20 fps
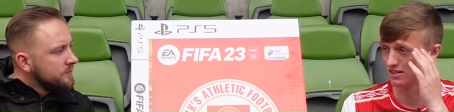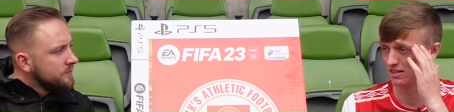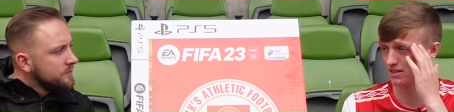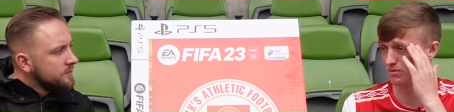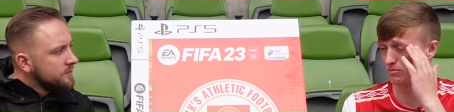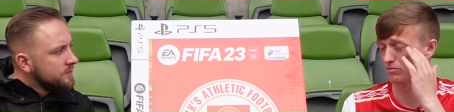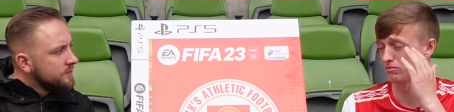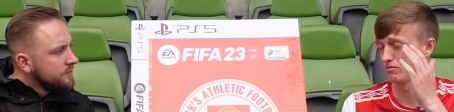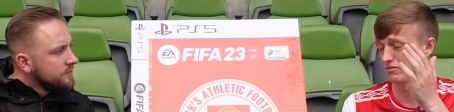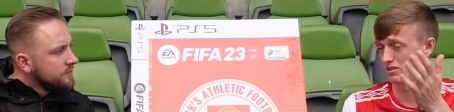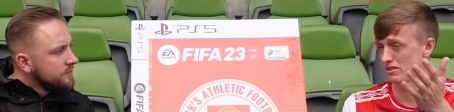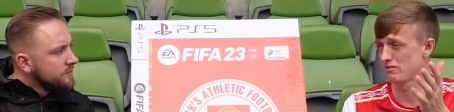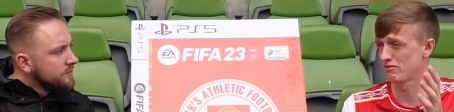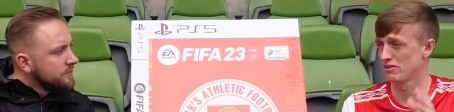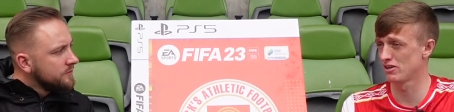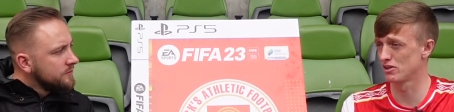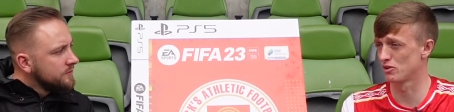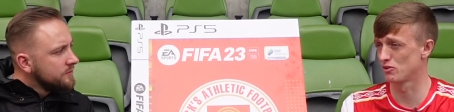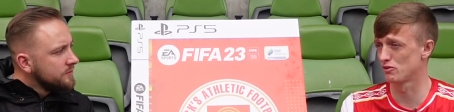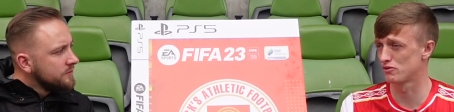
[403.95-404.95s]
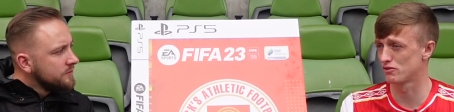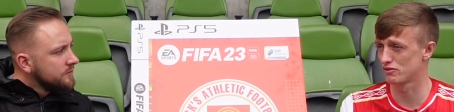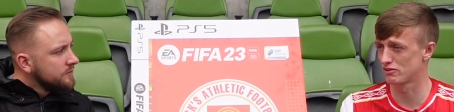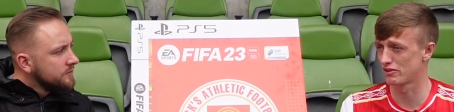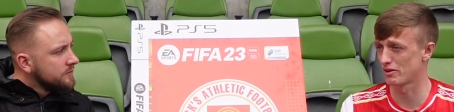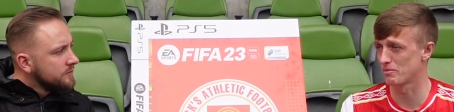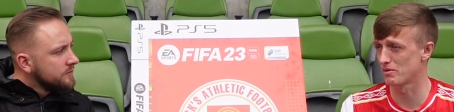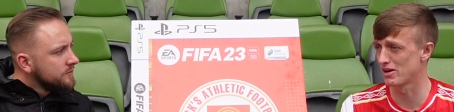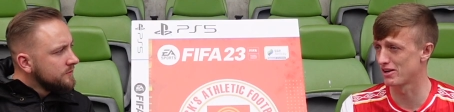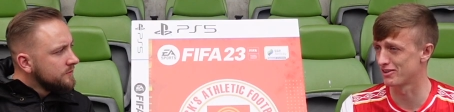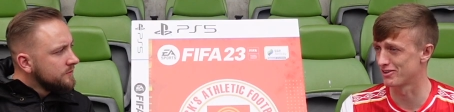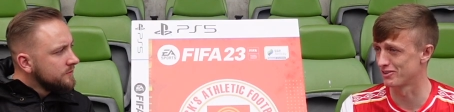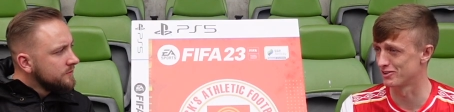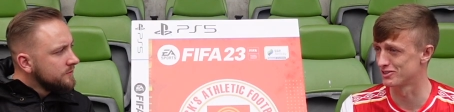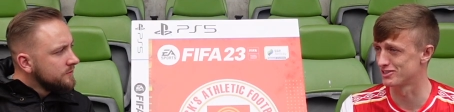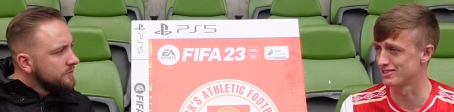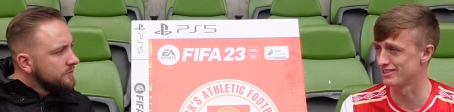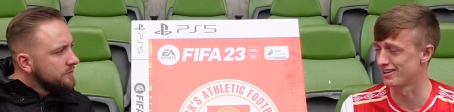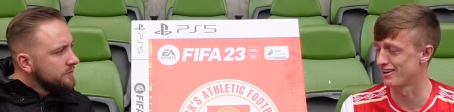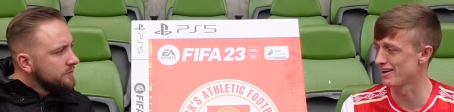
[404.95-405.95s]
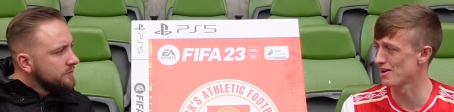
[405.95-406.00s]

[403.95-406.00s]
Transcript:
Speaker 1: And fair enough, they're better than us, they